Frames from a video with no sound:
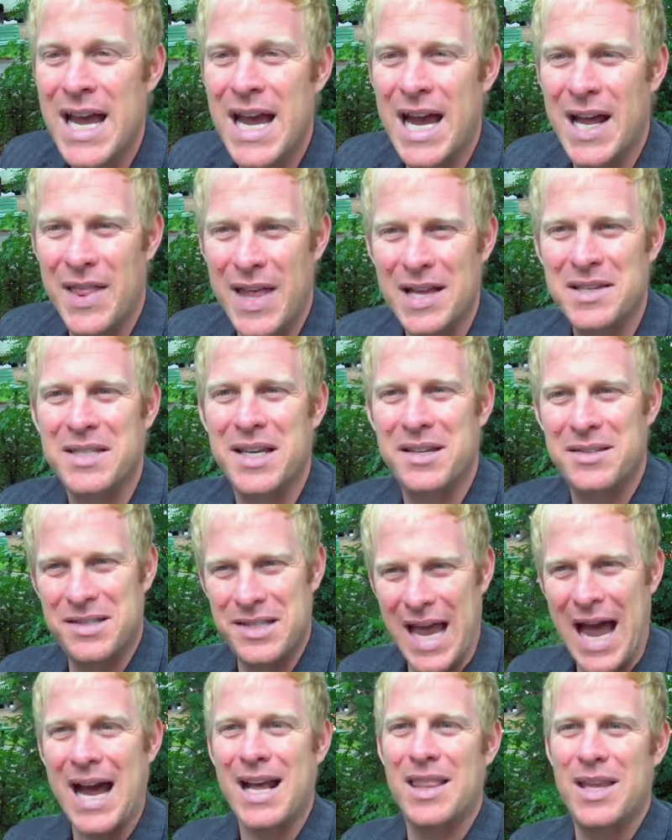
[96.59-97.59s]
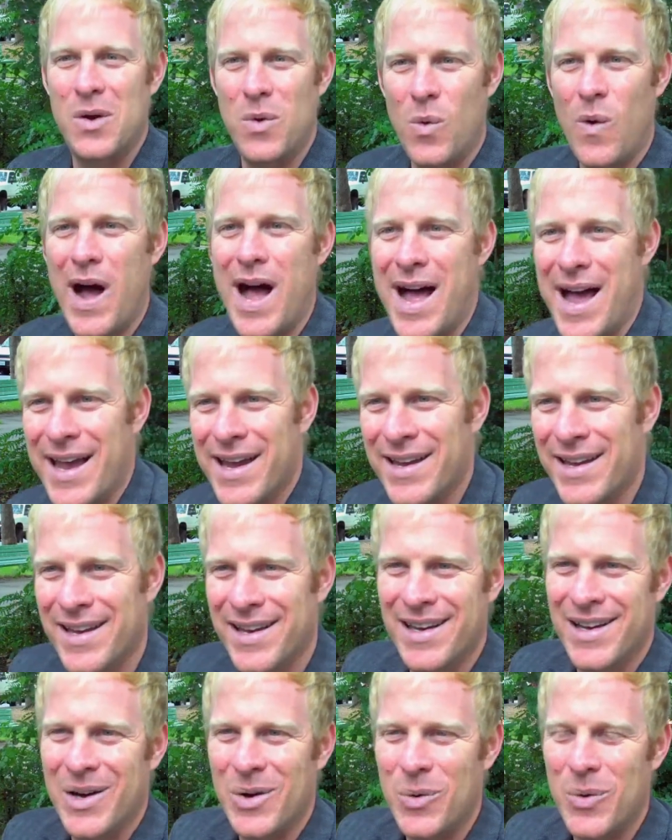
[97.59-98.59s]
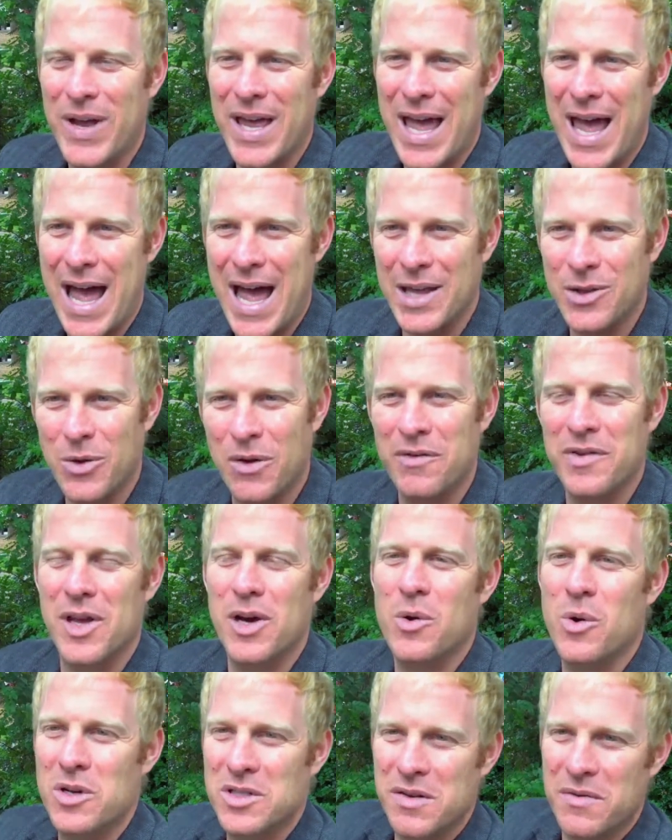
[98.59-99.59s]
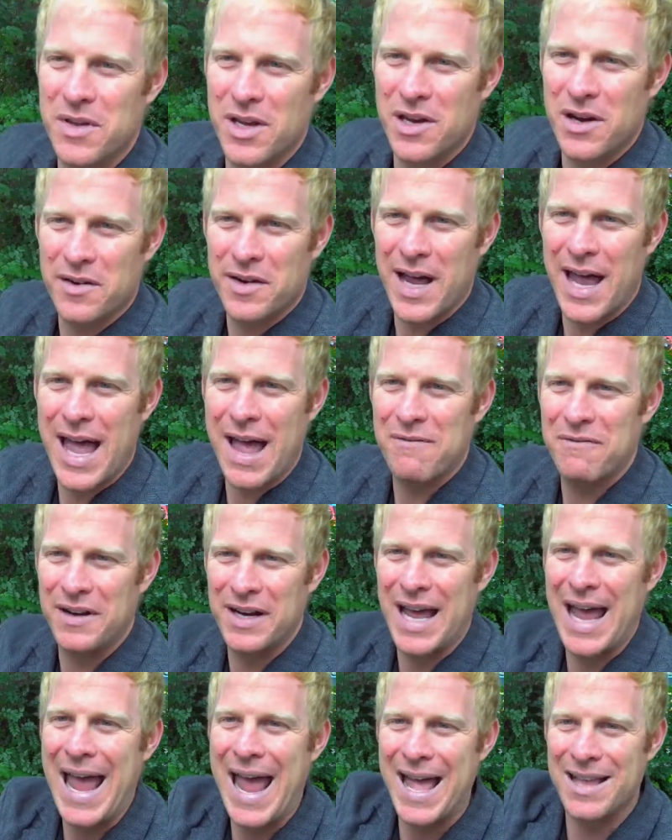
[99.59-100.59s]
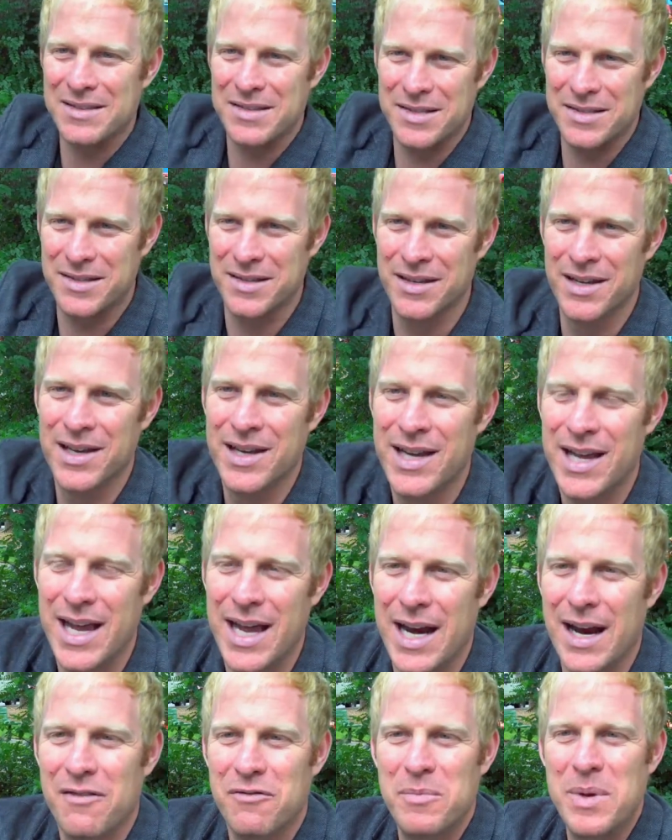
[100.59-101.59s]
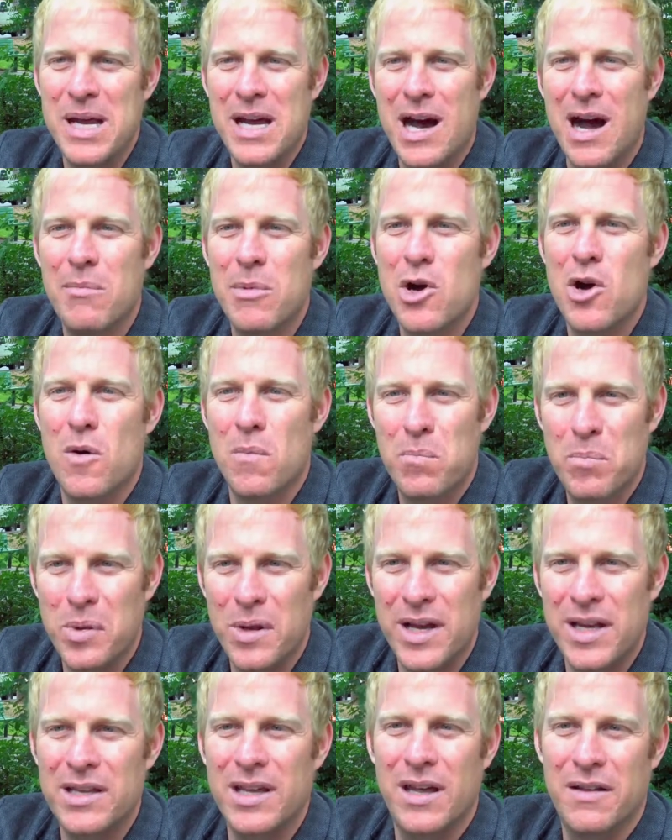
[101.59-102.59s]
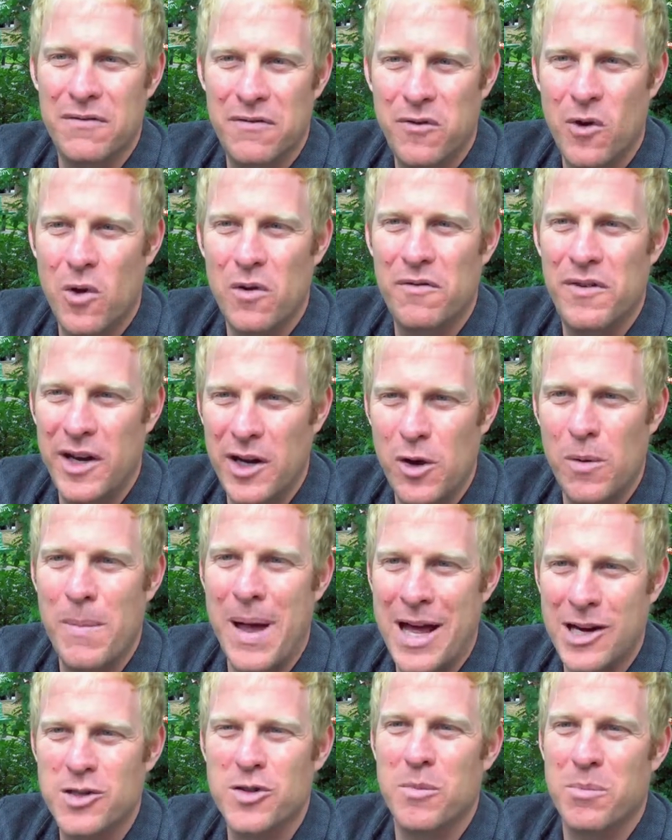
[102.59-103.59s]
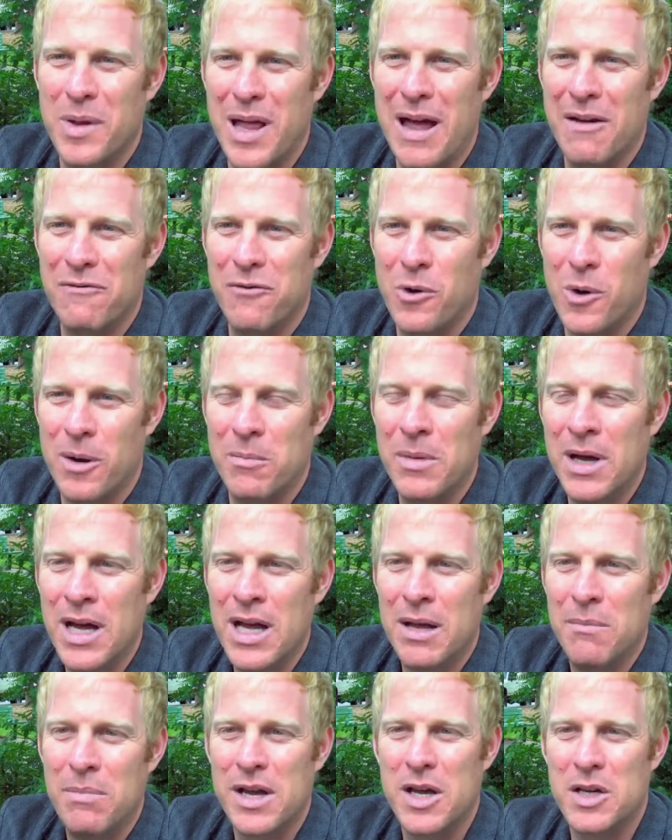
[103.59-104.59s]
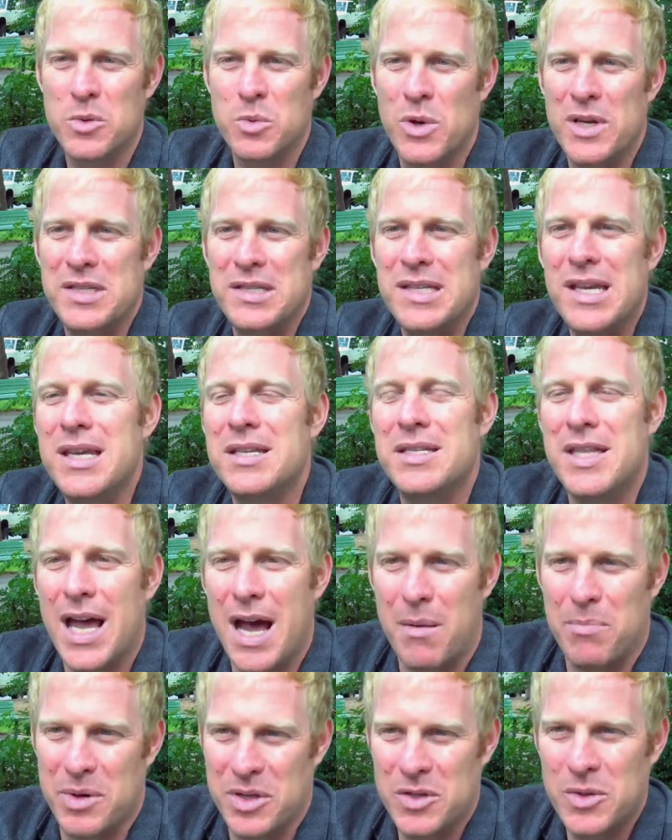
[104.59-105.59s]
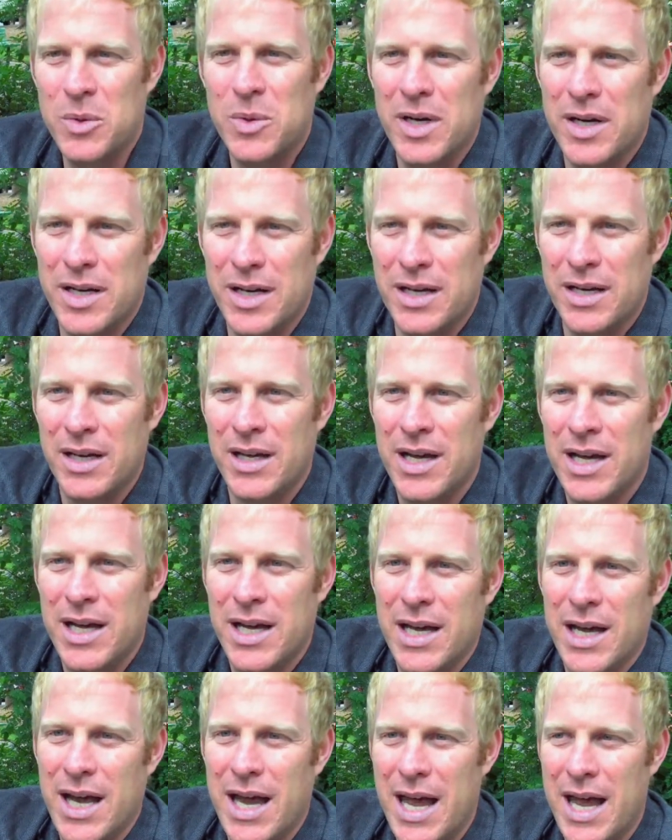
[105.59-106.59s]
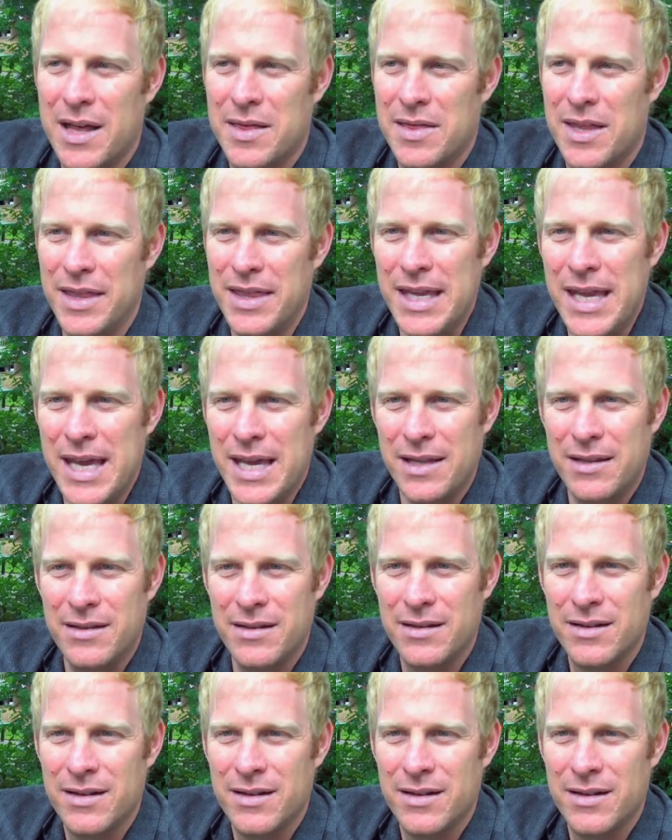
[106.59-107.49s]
And that's exactly why we had, over the course of the year and a half, enhanced and have become a complete and full video management platform, because we seized the opportunity and the need